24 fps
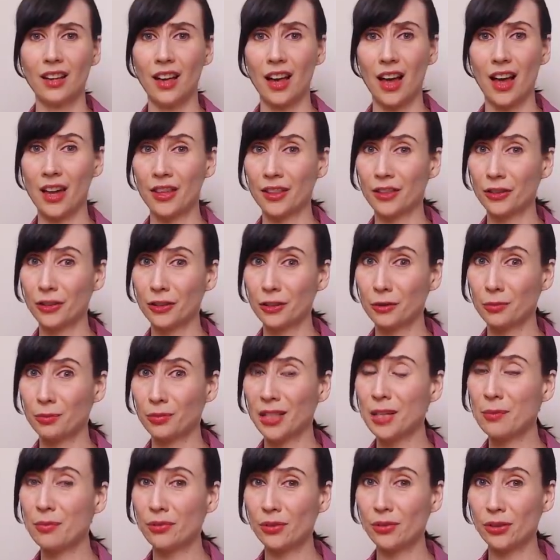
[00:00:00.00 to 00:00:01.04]
Other
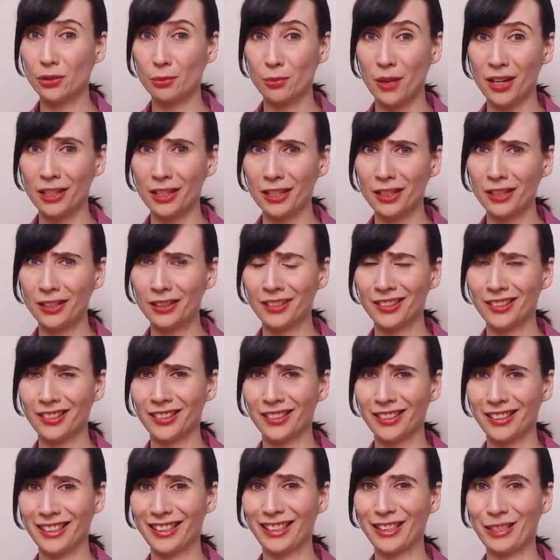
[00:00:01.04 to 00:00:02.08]
people's money?
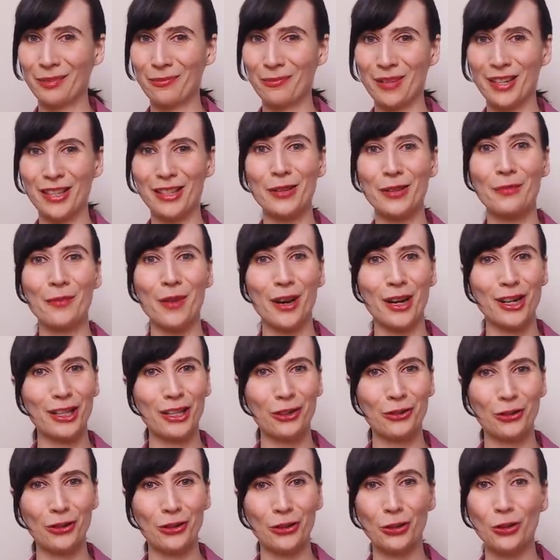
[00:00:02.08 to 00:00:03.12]
You mean the money
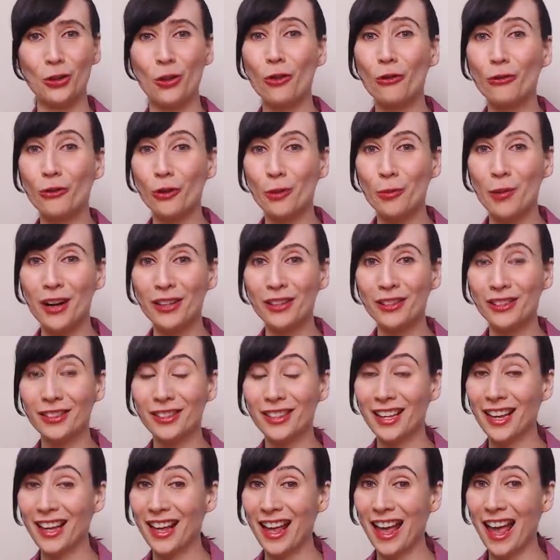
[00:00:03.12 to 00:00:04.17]
you stole from us,
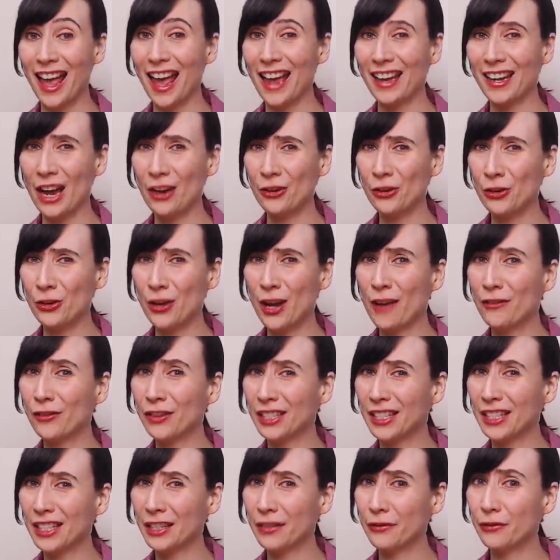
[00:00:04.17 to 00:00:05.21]
and now you have to
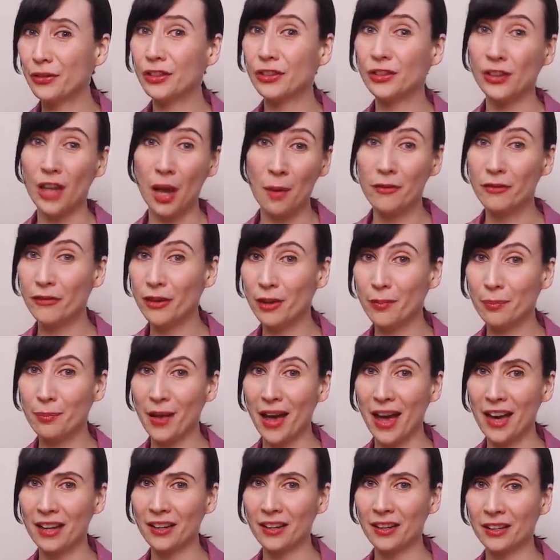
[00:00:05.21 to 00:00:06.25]
give some of it
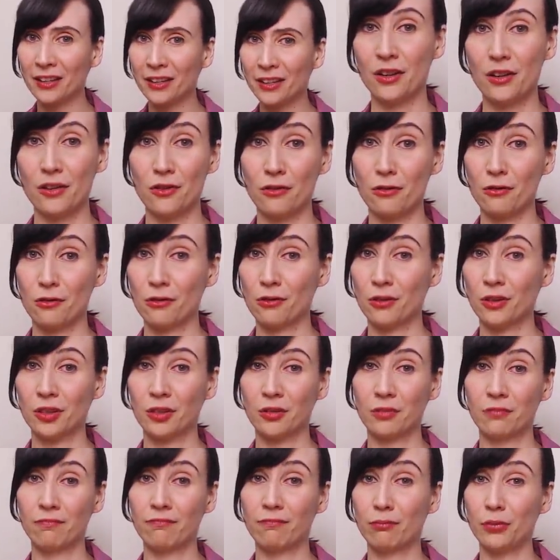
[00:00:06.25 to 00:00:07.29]
back? Oh,
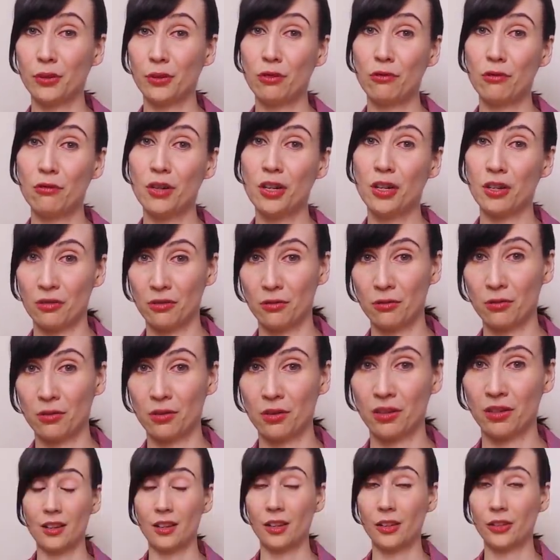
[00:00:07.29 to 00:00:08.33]
boo-hoo.
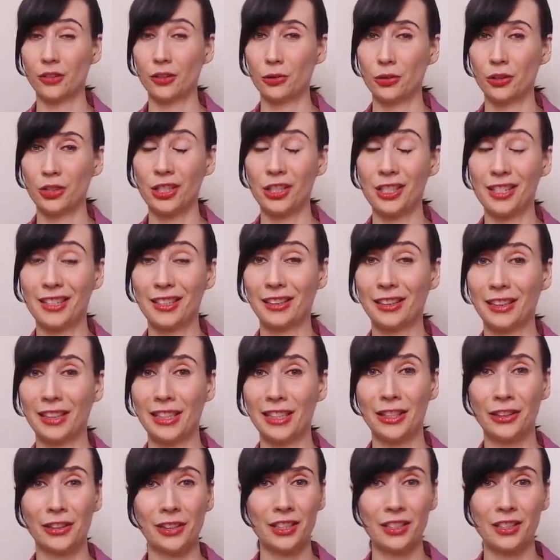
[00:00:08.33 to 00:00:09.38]
Also, she
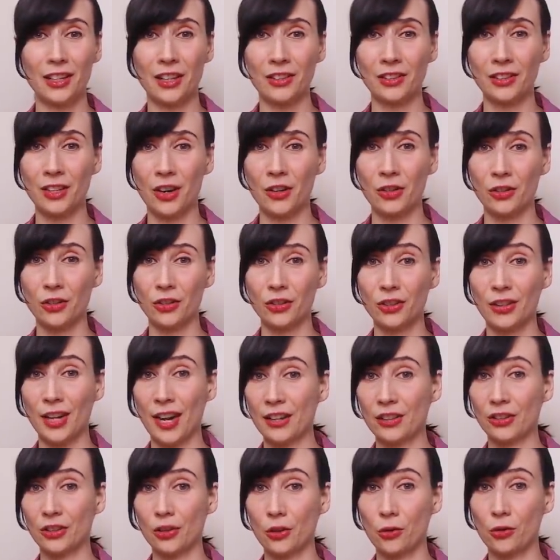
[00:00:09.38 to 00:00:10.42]
clearly doesn't
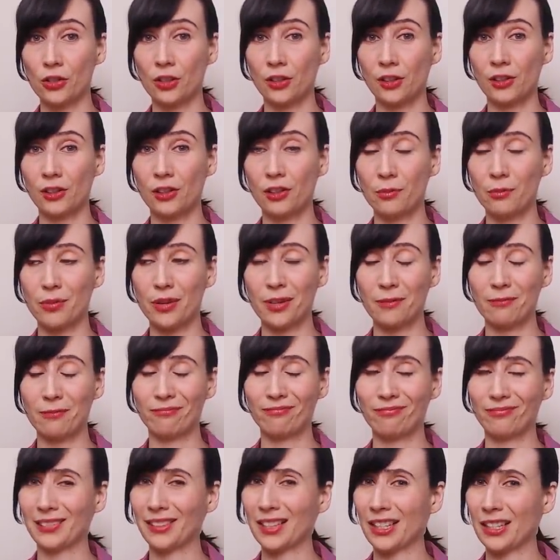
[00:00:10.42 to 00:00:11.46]
understand socialism, but
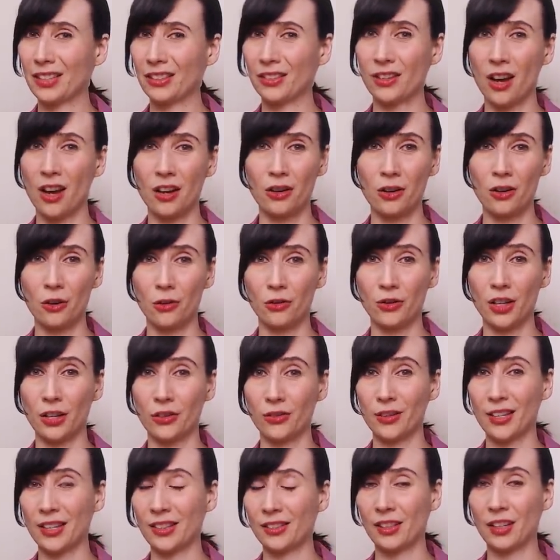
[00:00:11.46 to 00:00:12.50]
let's not go there.
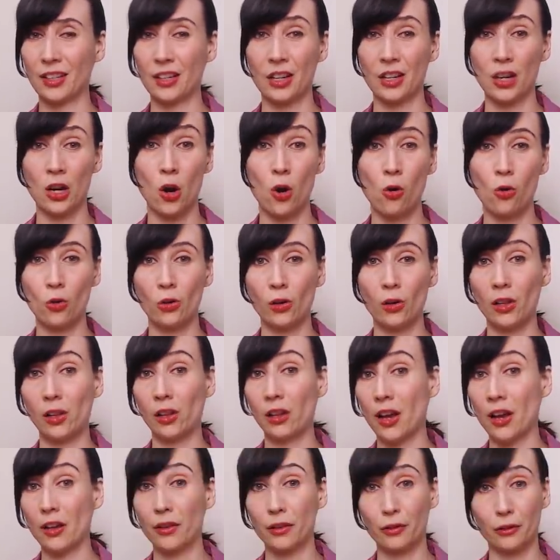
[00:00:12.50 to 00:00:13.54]
That's like a whole
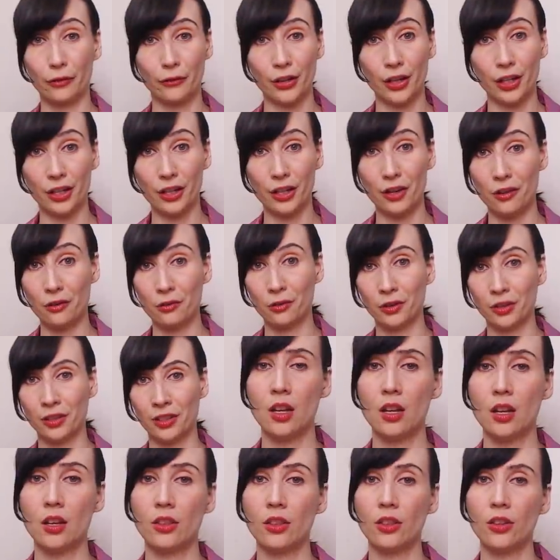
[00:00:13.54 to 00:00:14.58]
other video.
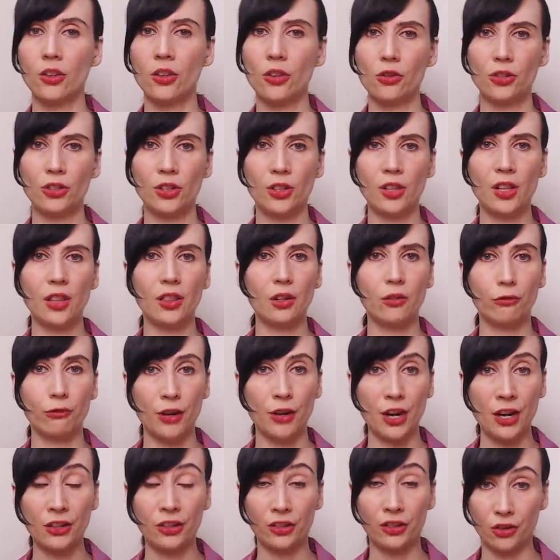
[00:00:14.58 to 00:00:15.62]
The notion that the
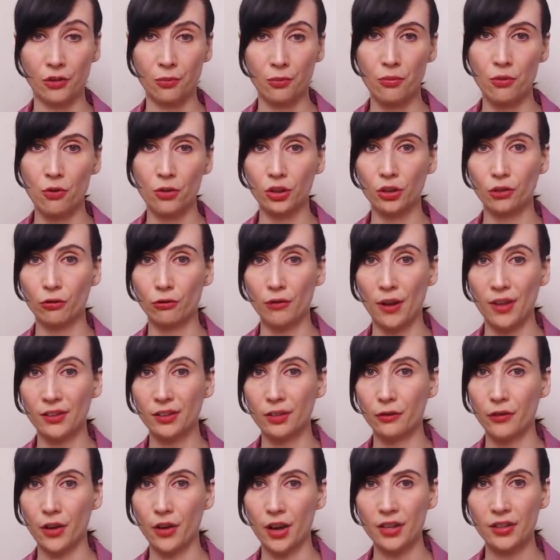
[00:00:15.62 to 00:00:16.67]
rich support the rest
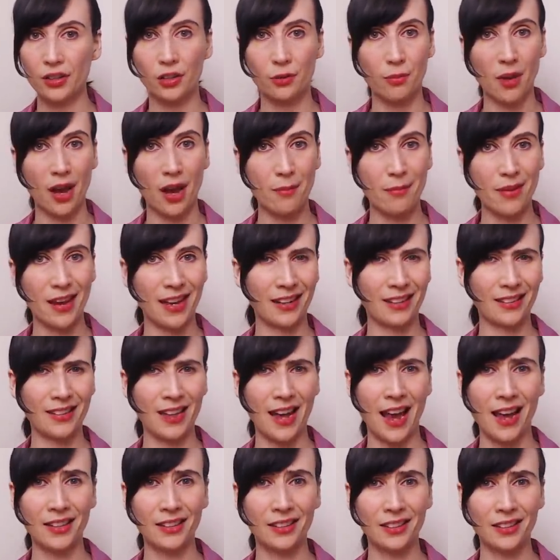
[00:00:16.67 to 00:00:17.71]
of us by paying
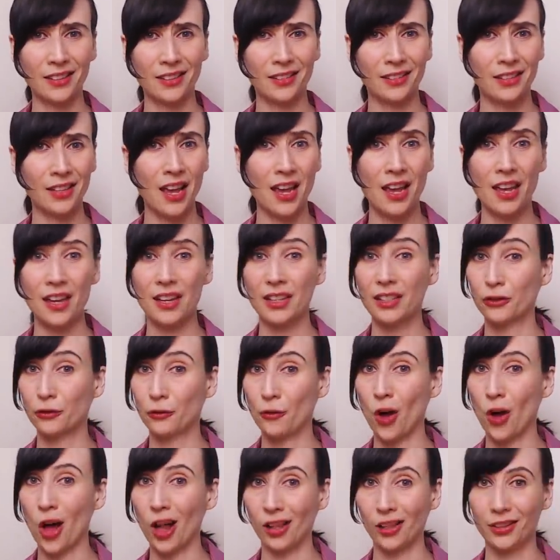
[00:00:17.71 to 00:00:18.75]
taxes is
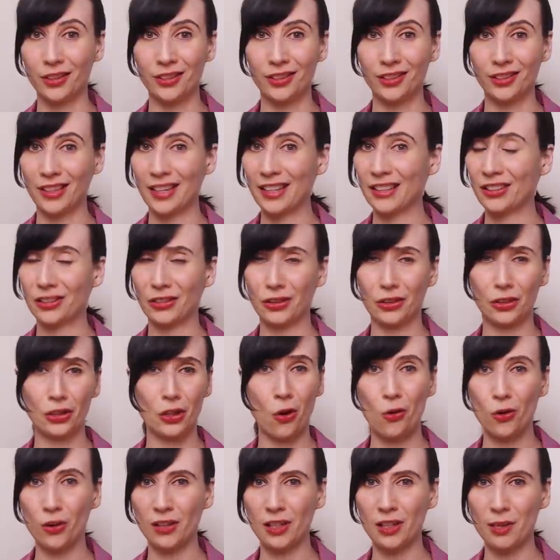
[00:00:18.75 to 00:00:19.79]
false. It's
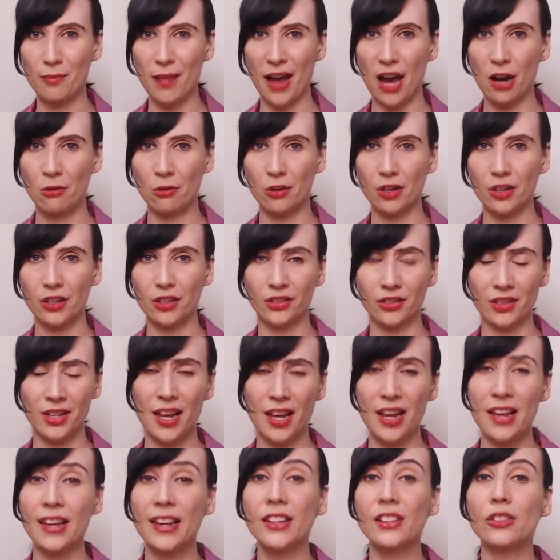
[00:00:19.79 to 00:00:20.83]
totally backwards.
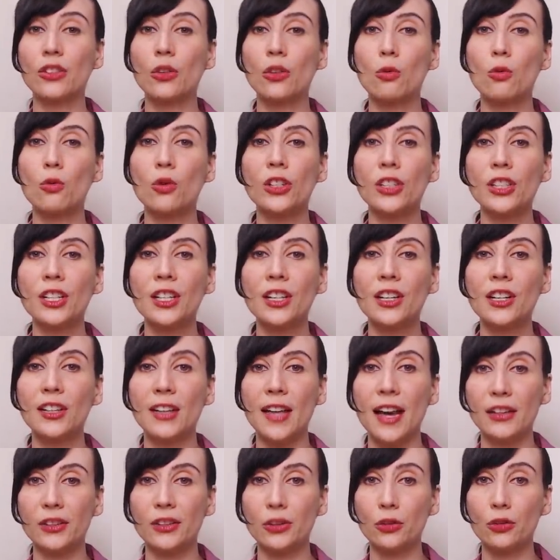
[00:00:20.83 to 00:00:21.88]
It's the working
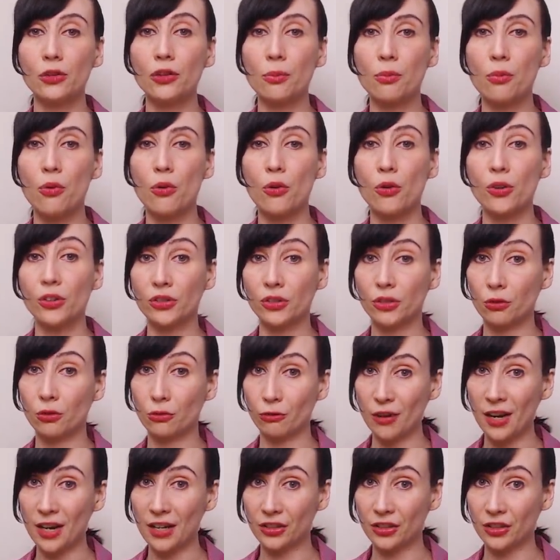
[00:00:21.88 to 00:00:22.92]
class who supports the
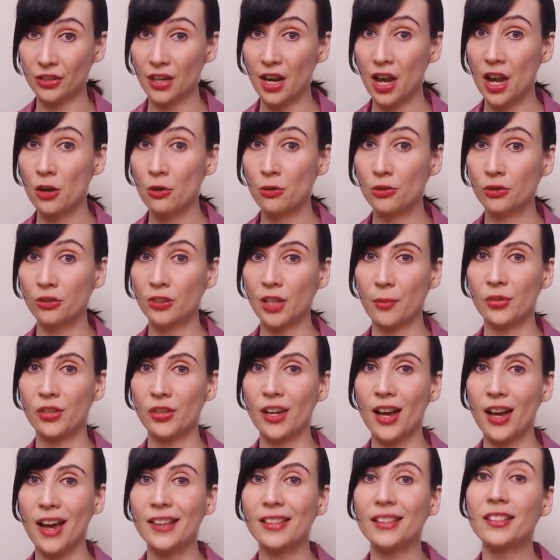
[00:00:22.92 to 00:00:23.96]
rich, who
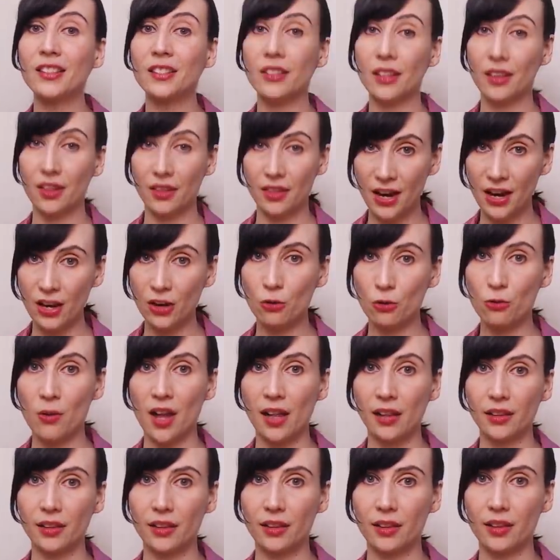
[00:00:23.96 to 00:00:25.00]
subsidizes their
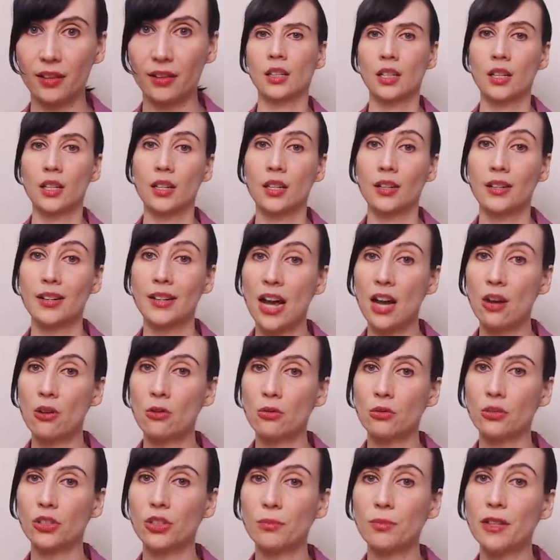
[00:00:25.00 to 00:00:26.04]
wealth. Now,
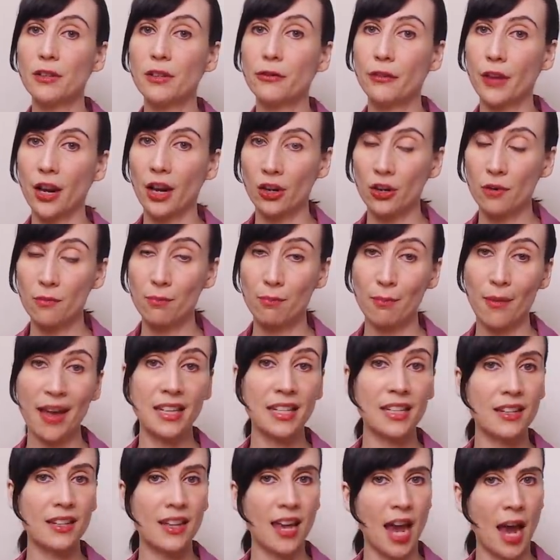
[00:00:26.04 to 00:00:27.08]
to be fair,
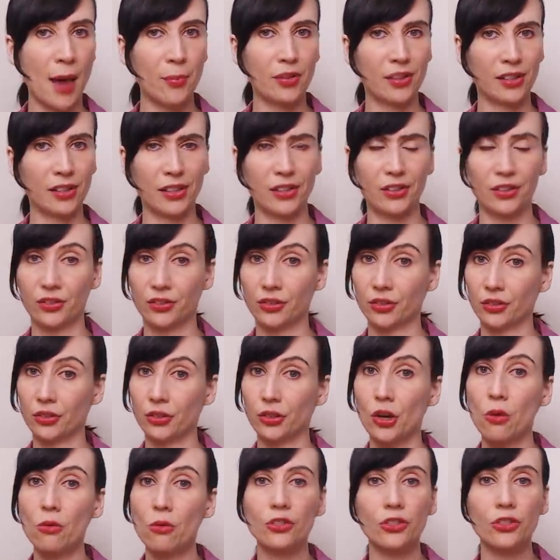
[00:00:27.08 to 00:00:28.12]
many capitalists
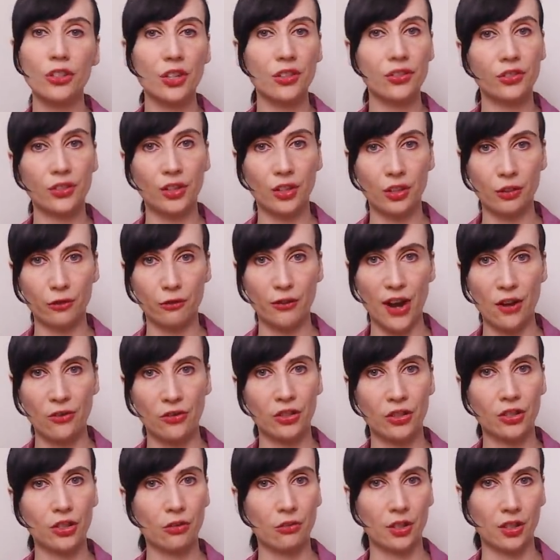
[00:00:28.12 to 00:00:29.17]
don't just sit
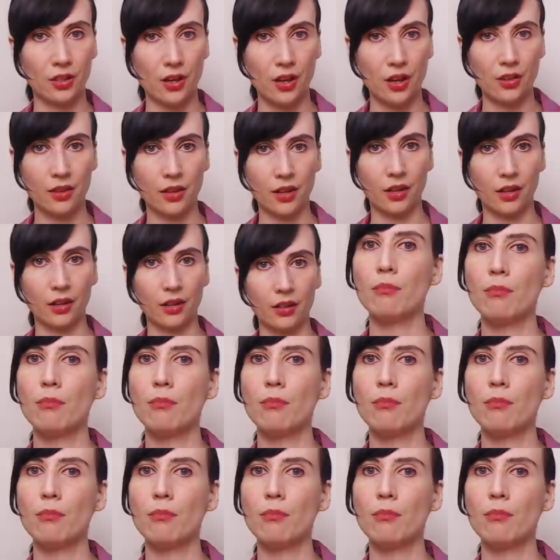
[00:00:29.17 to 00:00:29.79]
around doing nothing.